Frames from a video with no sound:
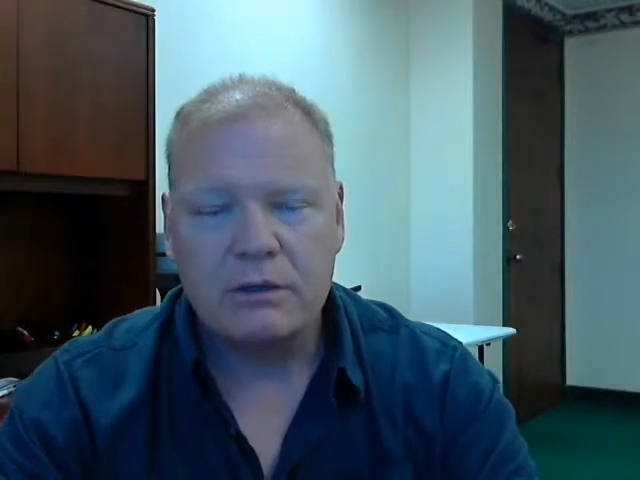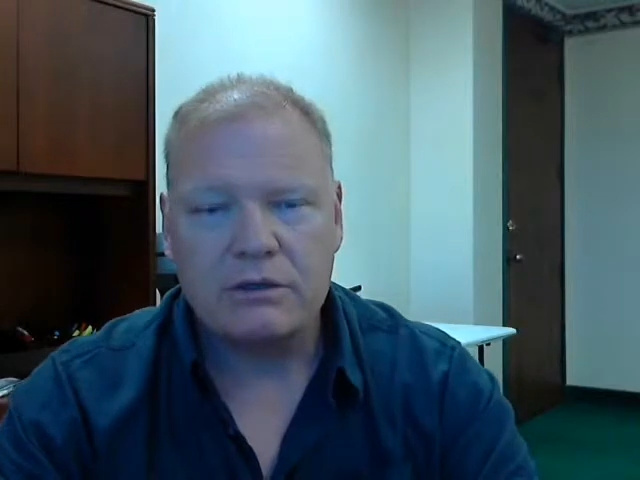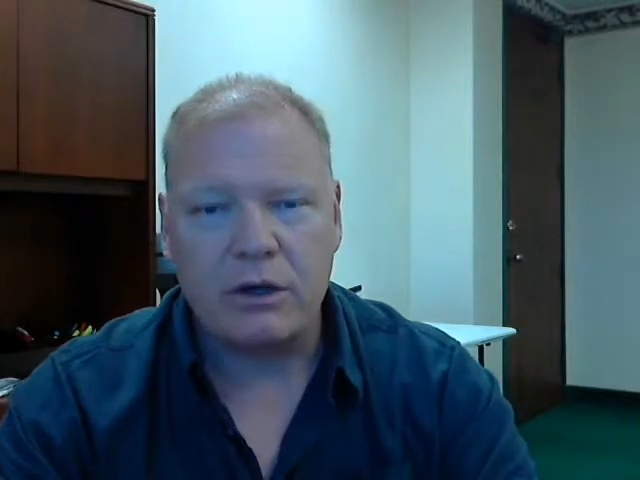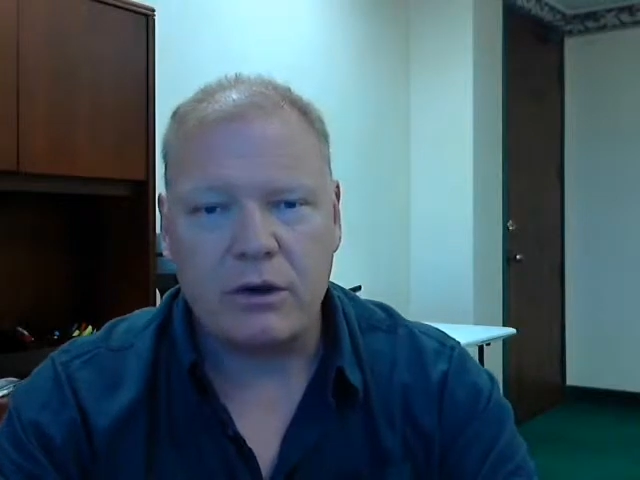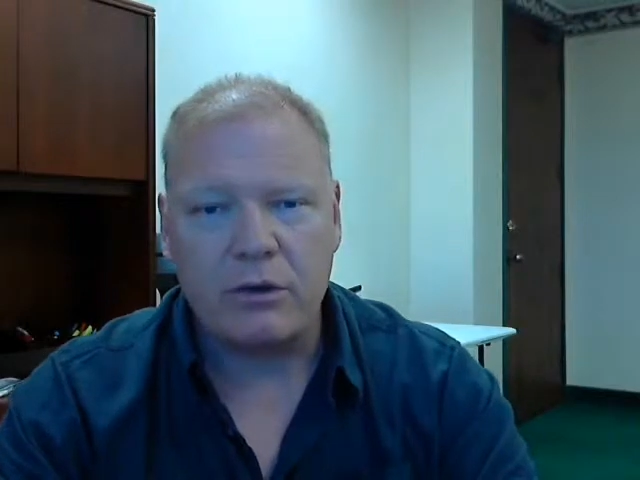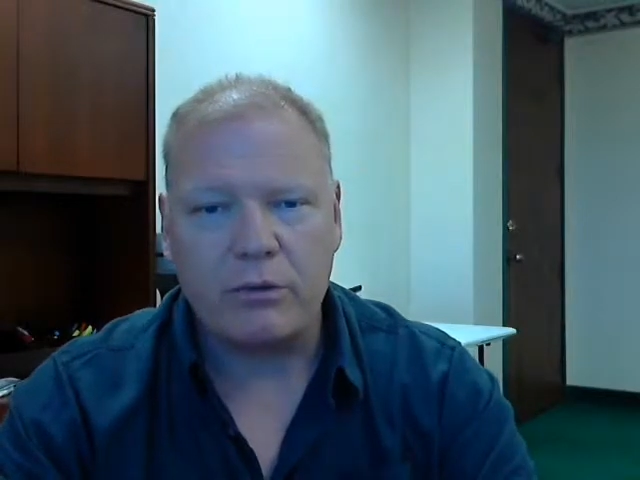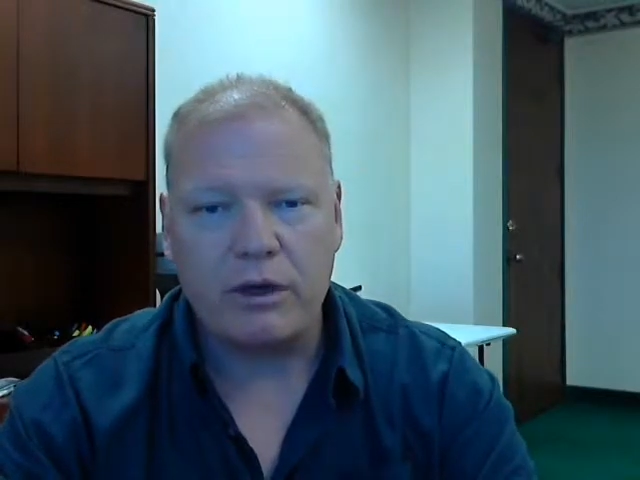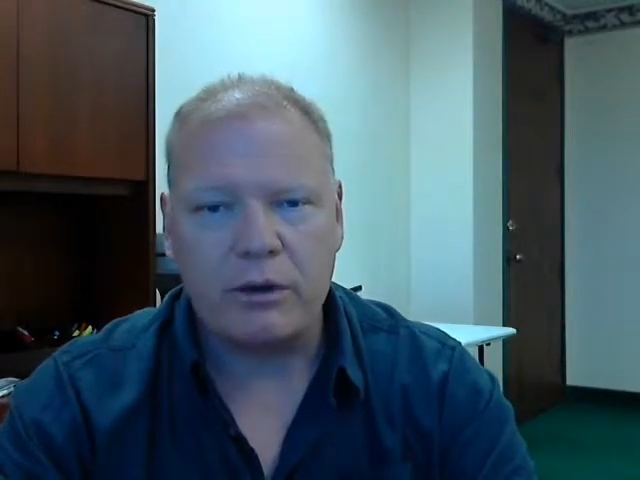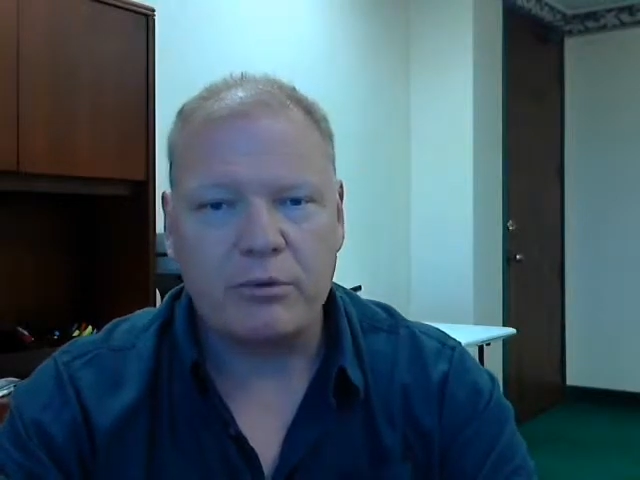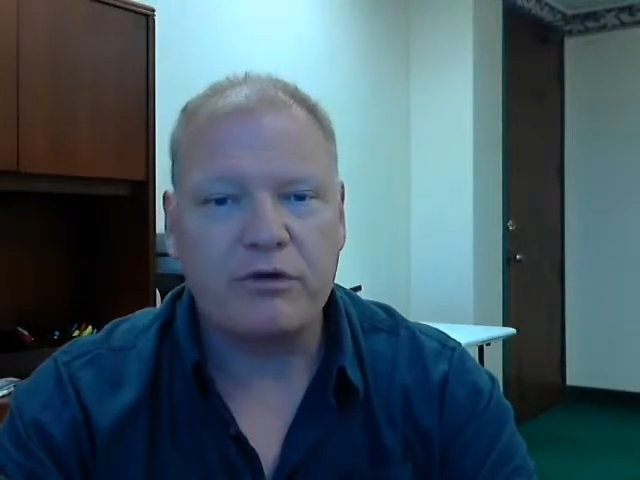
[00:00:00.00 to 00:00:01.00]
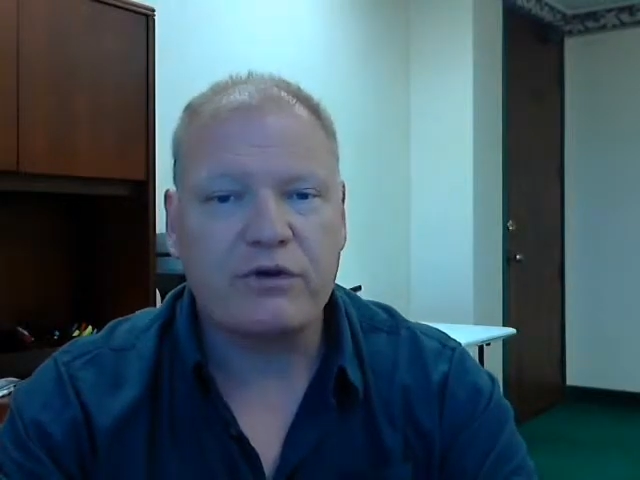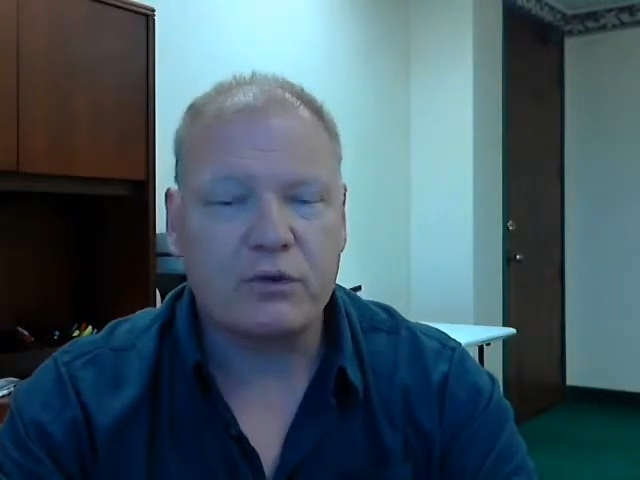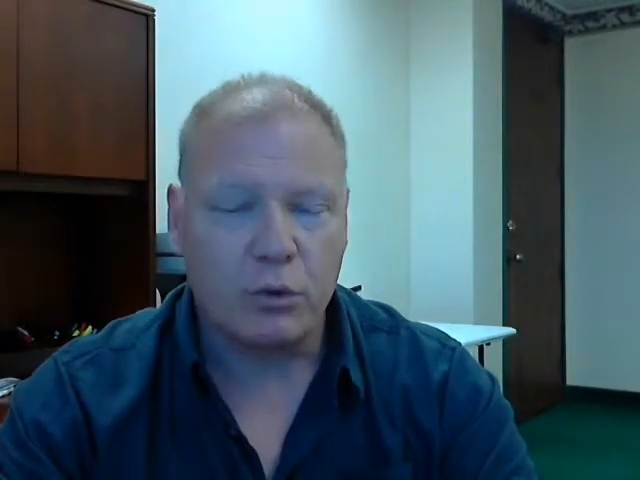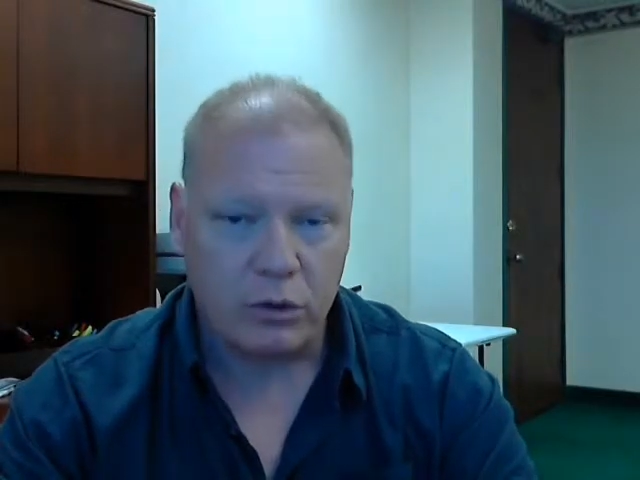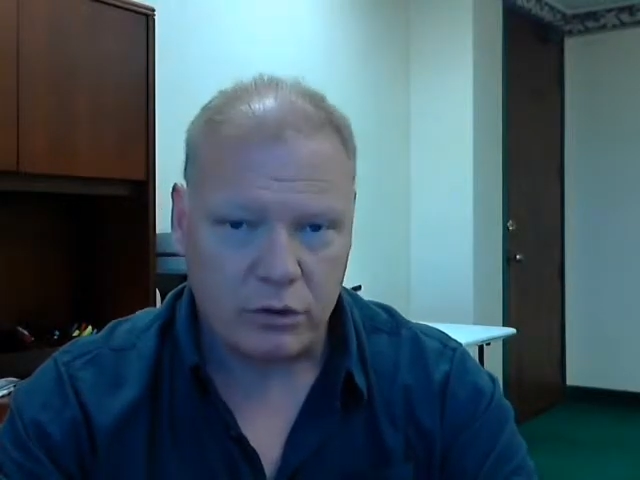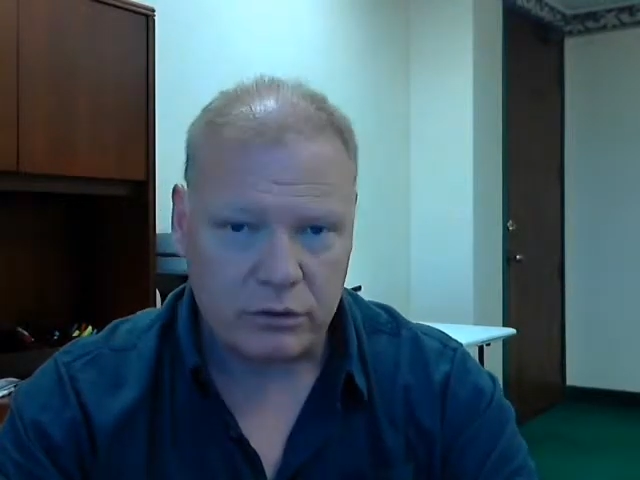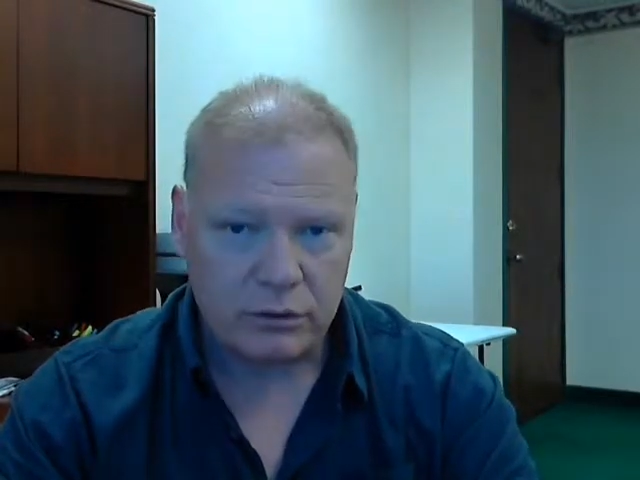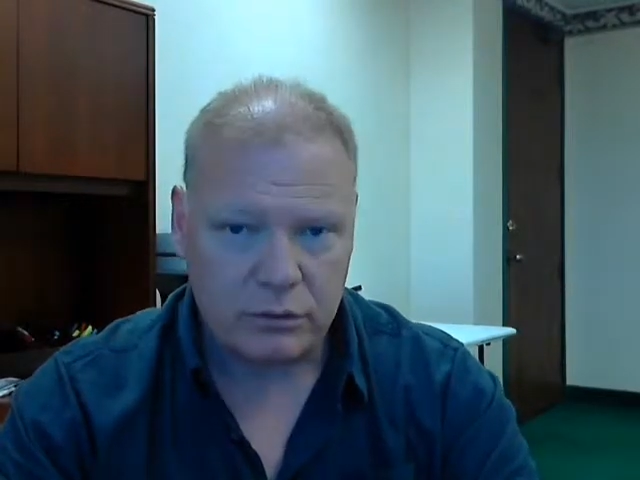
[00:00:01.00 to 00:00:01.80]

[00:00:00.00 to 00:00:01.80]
So in a perfect world,